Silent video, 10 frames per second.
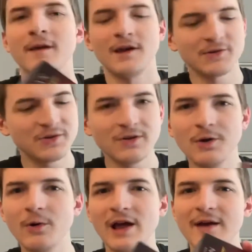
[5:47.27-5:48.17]
And also, you
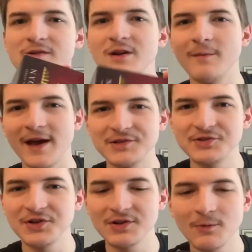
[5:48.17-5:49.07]
know what? I haven't done a magic
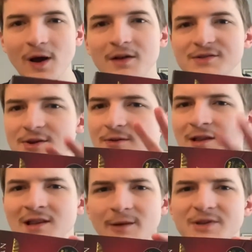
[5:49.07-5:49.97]
trick in a while, so
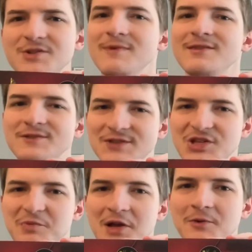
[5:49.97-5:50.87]
let me just make these
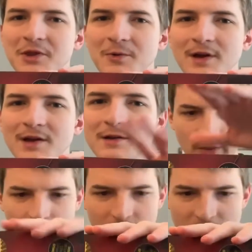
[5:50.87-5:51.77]
disappear really quick.
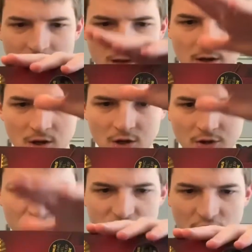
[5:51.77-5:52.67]
Three,
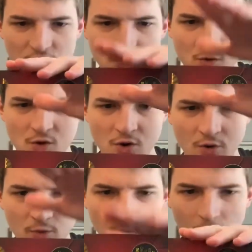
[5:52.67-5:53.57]
two,
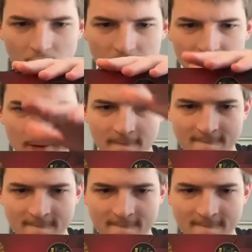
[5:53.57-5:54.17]
one.